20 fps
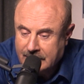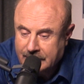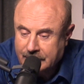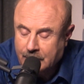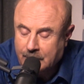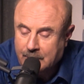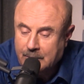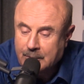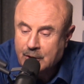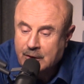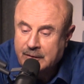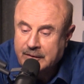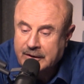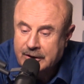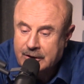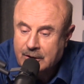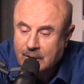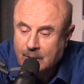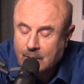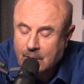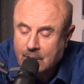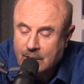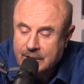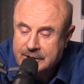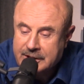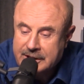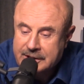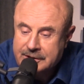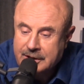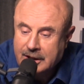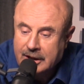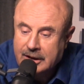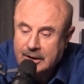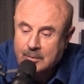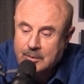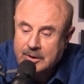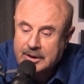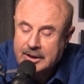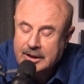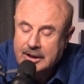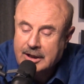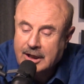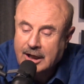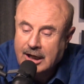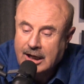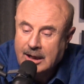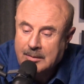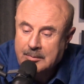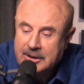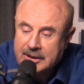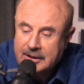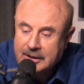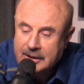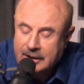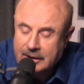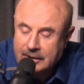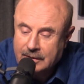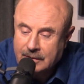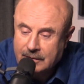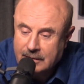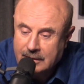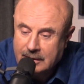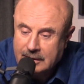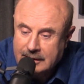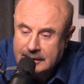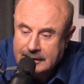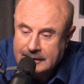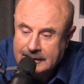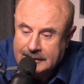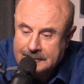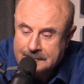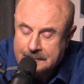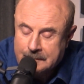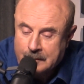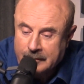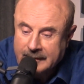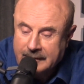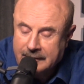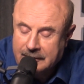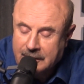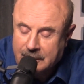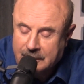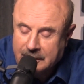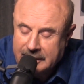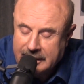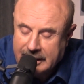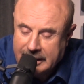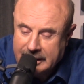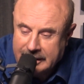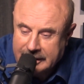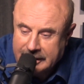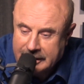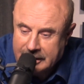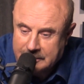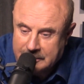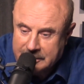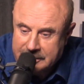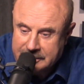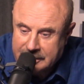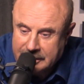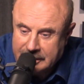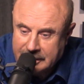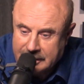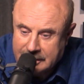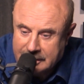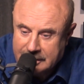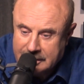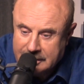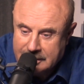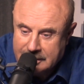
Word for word: you're moving towards each other with the common goal of creating intimacy.